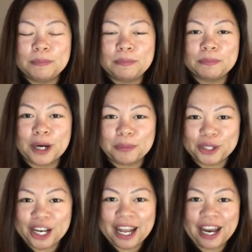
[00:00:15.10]

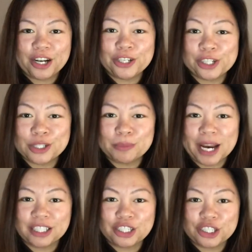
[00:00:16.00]
primary care nurse
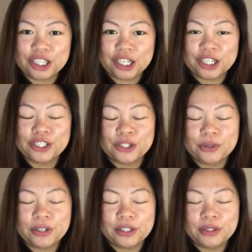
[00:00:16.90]
practitioner, so
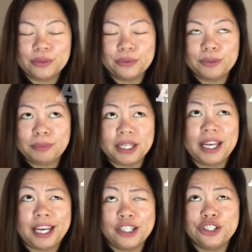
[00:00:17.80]
it would
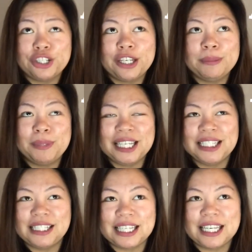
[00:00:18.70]
be
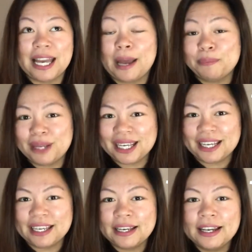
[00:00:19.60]

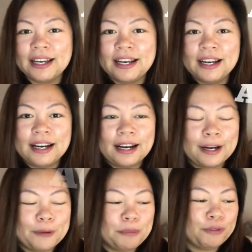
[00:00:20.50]
AGPCNP.
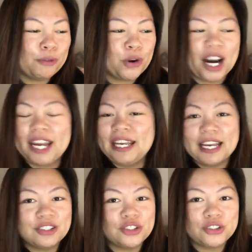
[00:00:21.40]
Before I
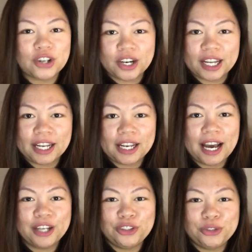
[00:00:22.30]
get started,
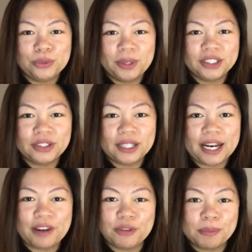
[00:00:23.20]
I do want to let
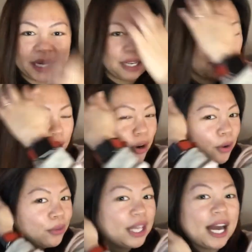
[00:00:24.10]
everybody know
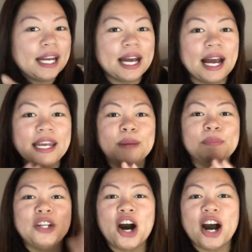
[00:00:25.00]
that I am
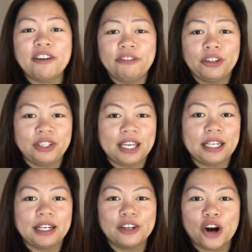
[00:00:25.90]
not
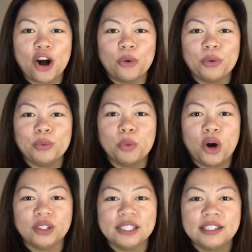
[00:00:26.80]
affiliated at all with
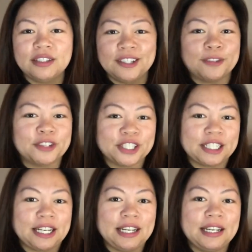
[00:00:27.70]
Walden
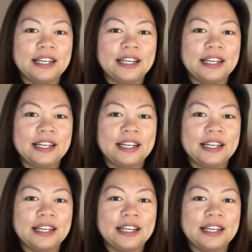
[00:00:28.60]
University.